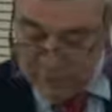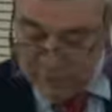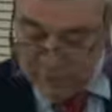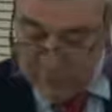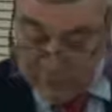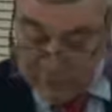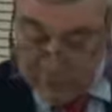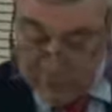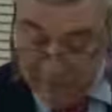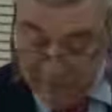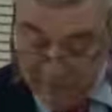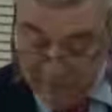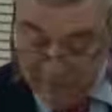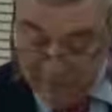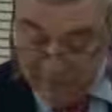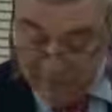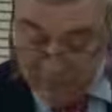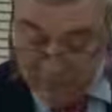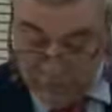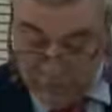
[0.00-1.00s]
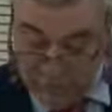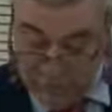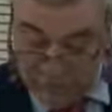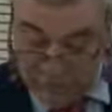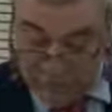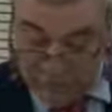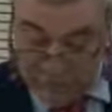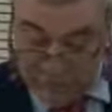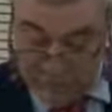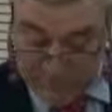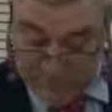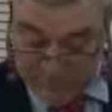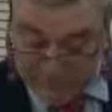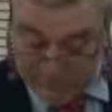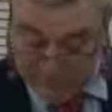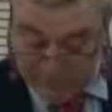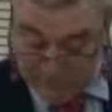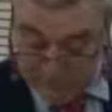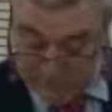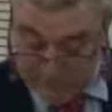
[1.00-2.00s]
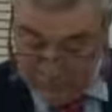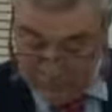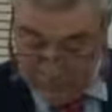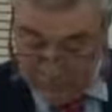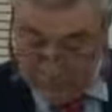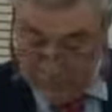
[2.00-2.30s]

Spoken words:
recovered from the pitches themselves.